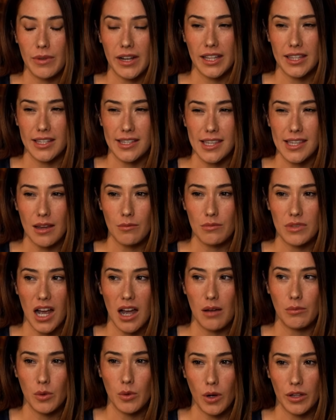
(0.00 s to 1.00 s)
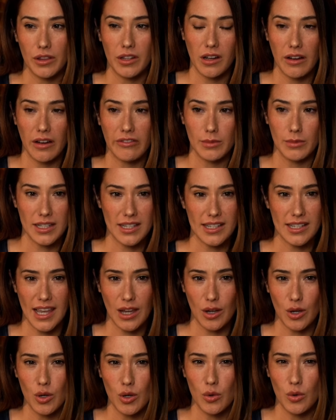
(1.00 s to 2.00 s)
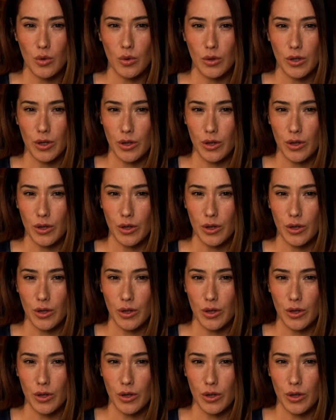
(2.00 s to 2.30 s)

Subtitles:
but at the same time, you want the government to say who